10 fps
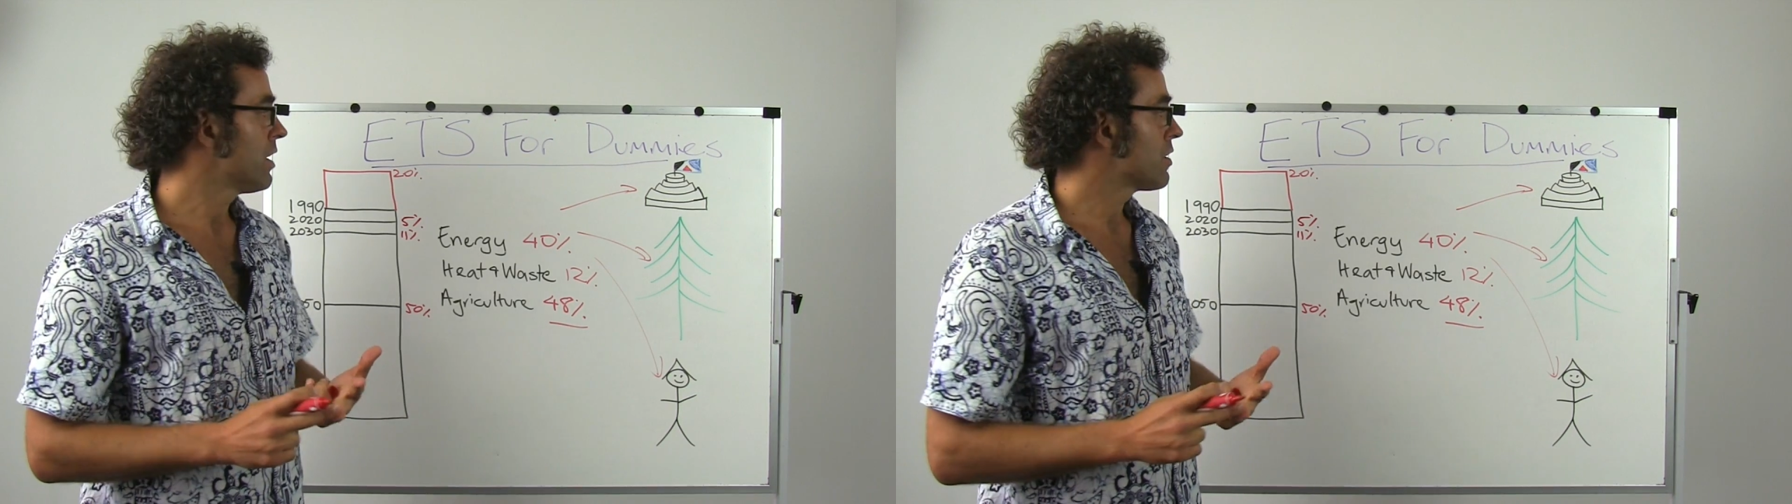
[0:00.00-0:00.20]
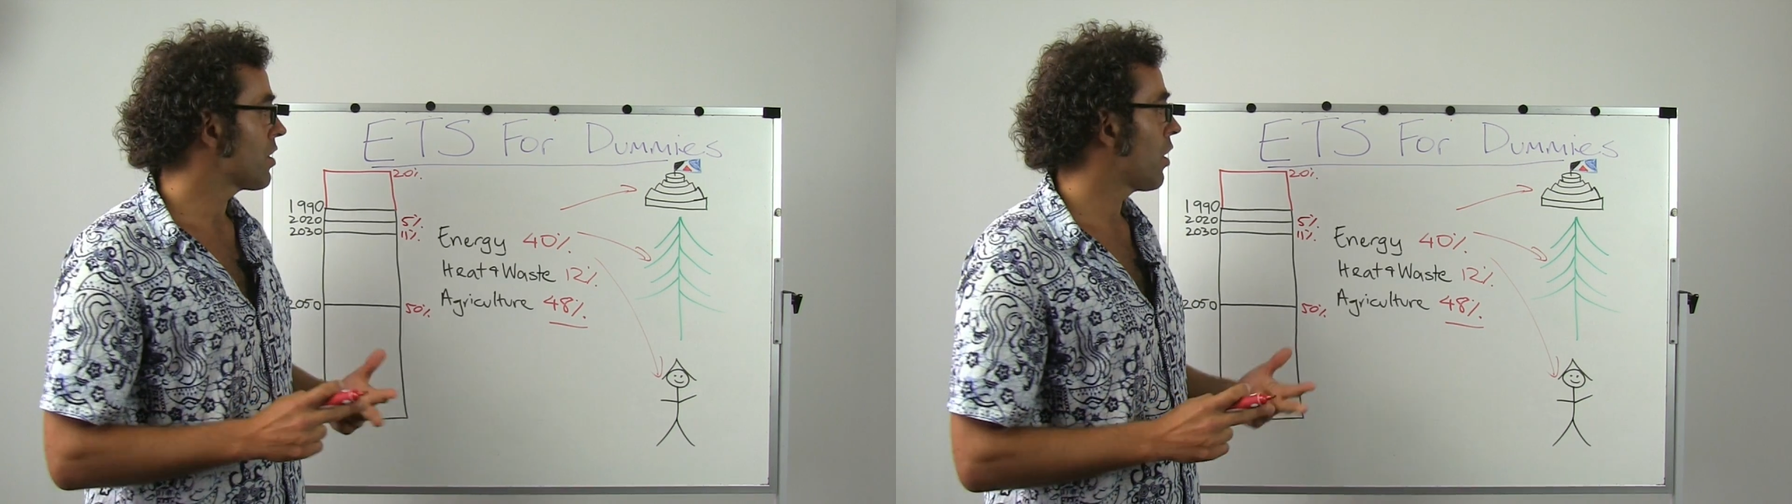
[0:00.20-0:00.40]

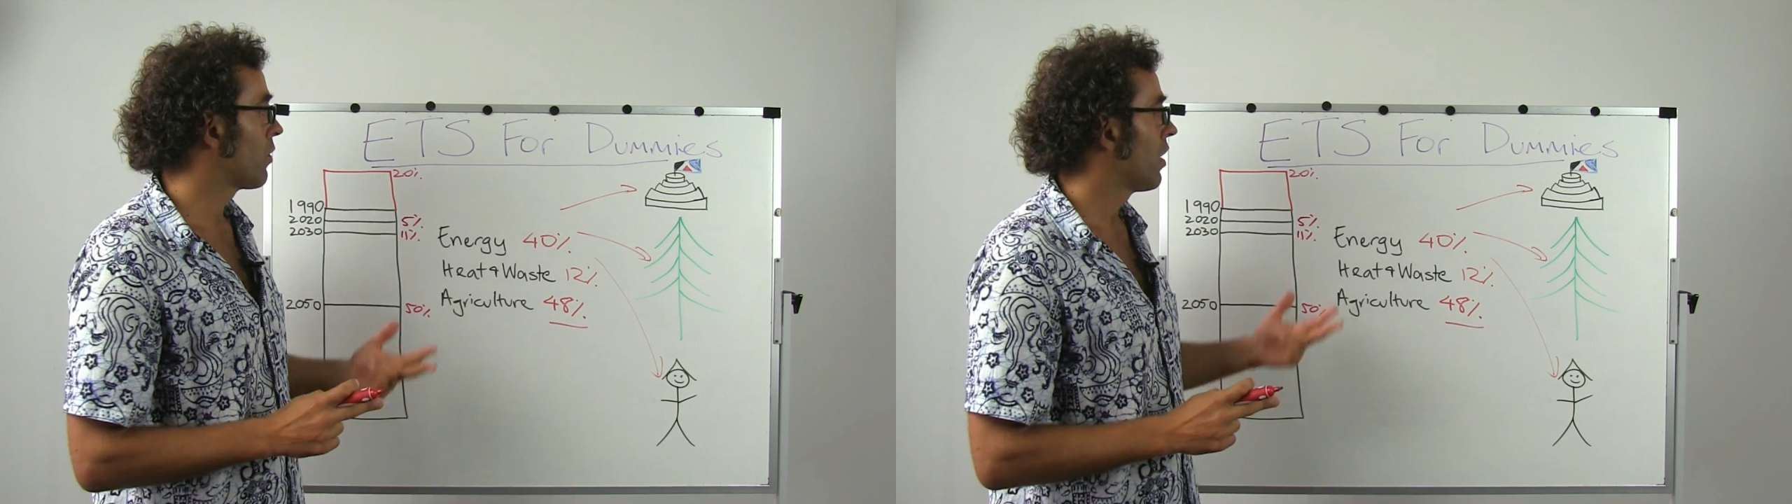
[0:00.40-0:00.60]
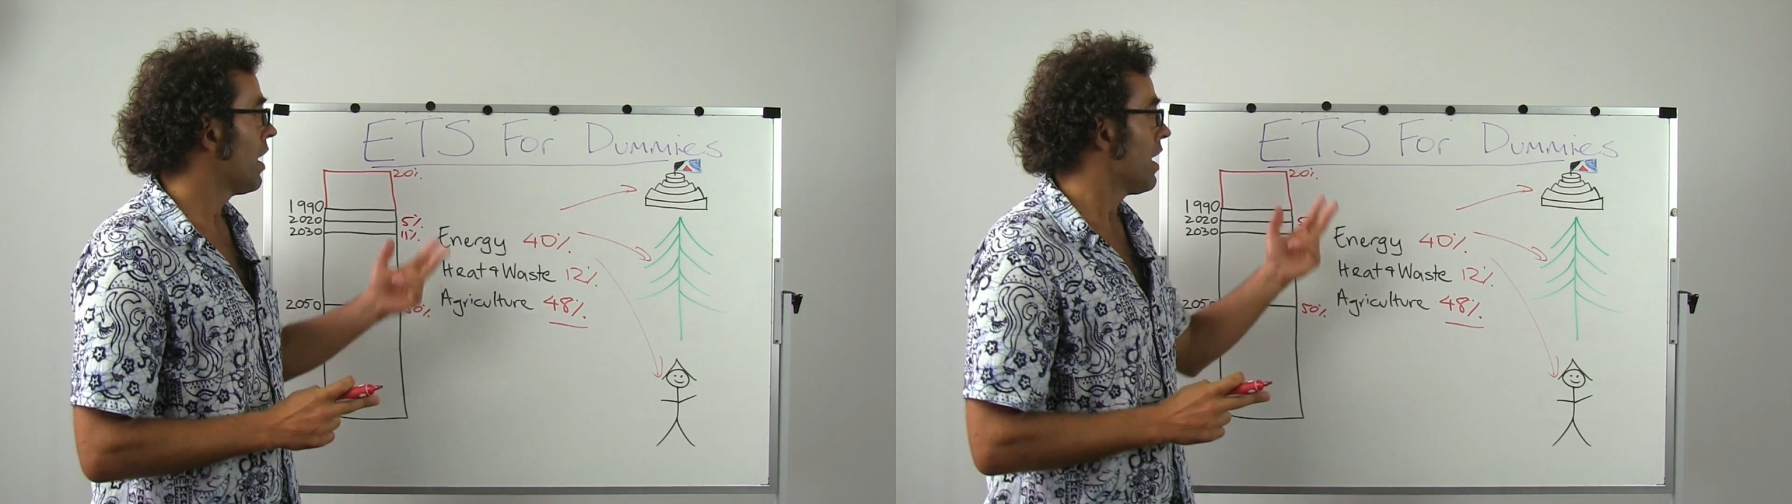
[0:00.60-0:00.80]

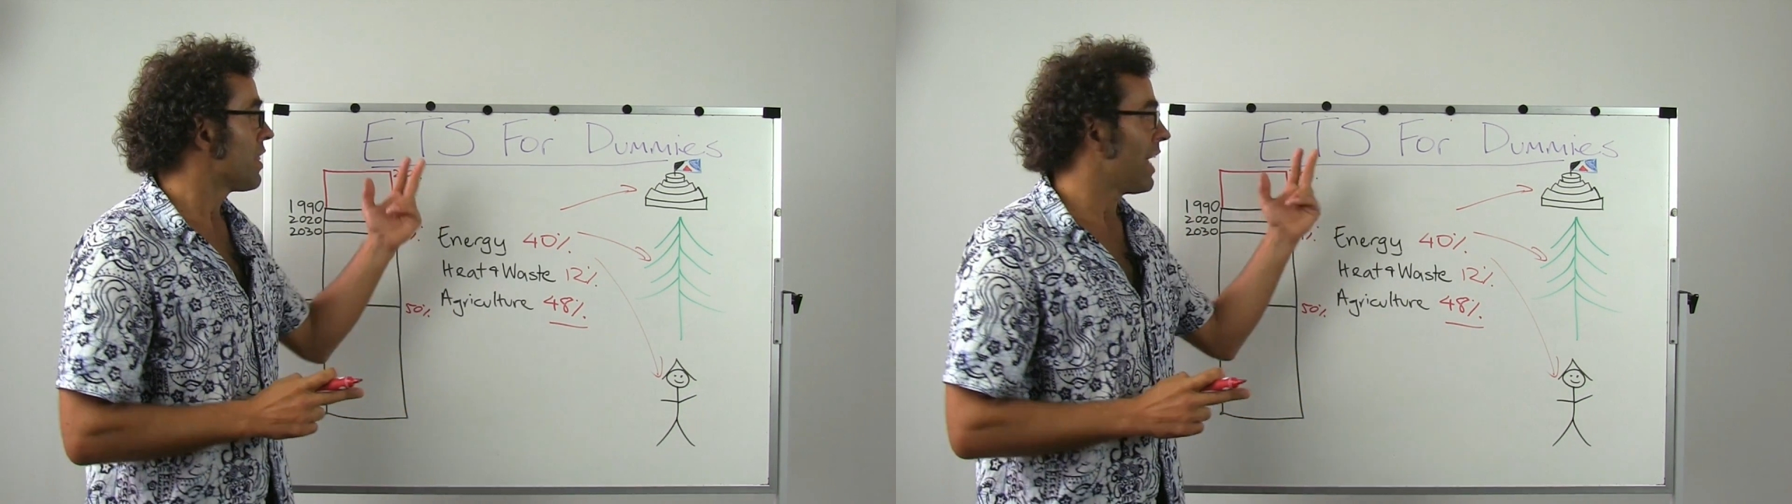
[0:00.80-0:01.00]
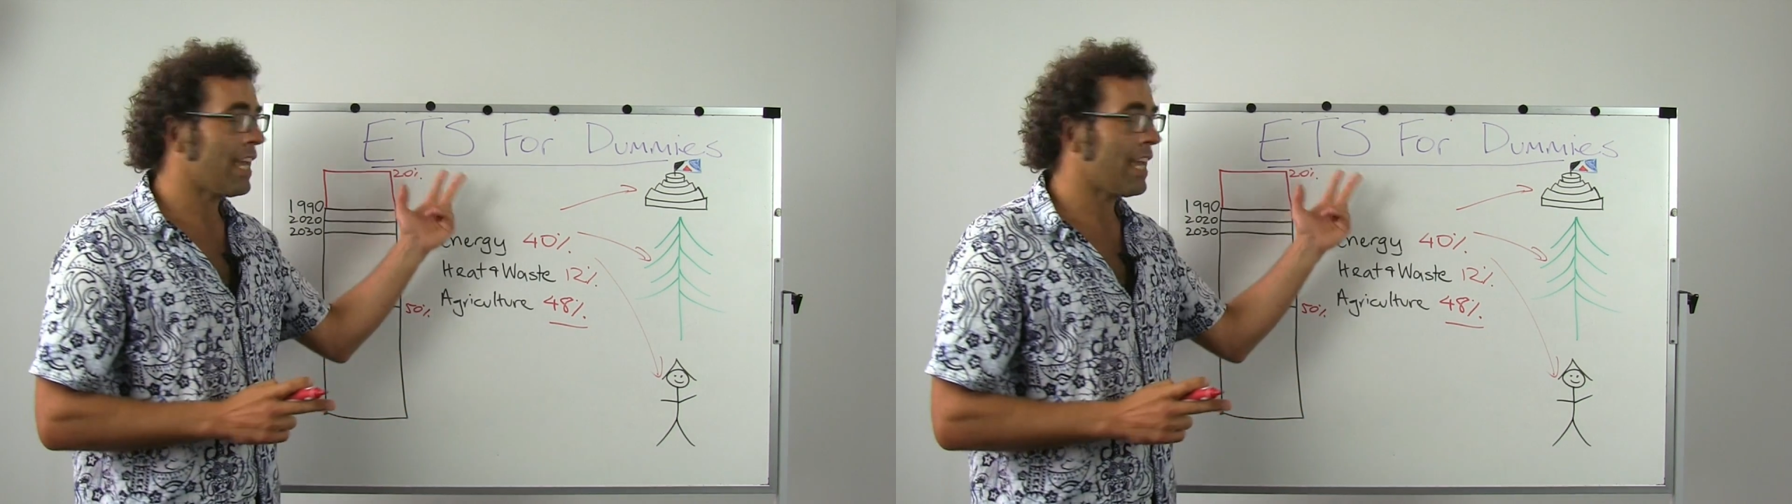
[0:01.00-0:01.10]
So the